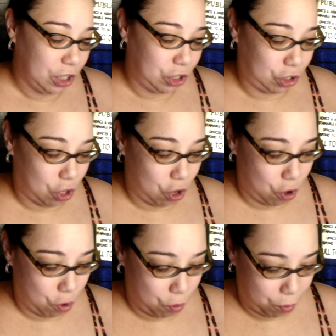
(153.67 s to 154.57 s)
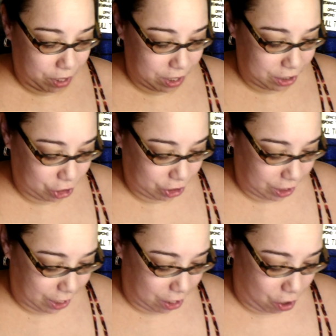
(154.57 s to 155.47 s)
So we're going to
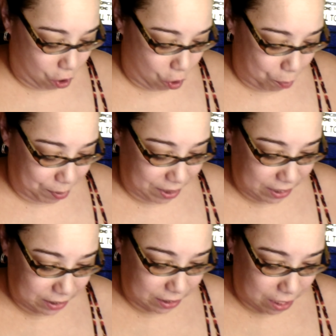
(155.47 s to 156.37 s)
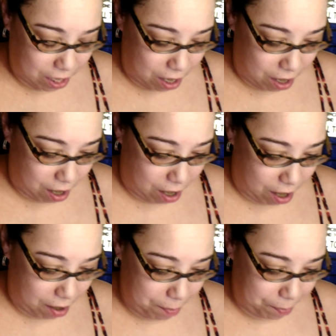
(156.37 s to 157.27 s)
just like open this
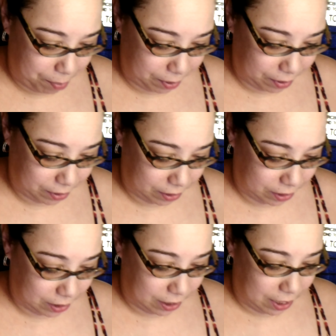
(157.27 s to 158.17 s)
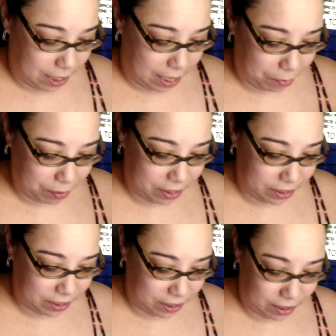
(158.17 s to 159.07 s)
up. And we're going
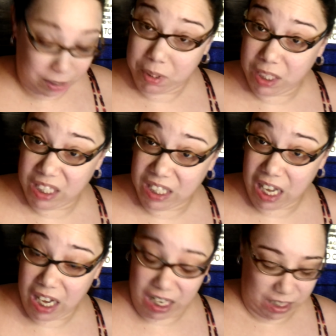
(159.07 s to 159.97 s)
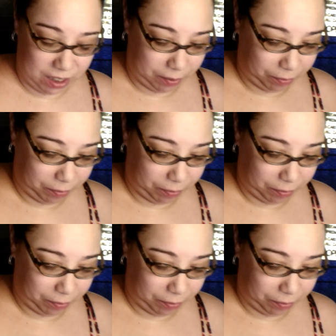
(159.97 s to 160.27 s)
to see what's inside.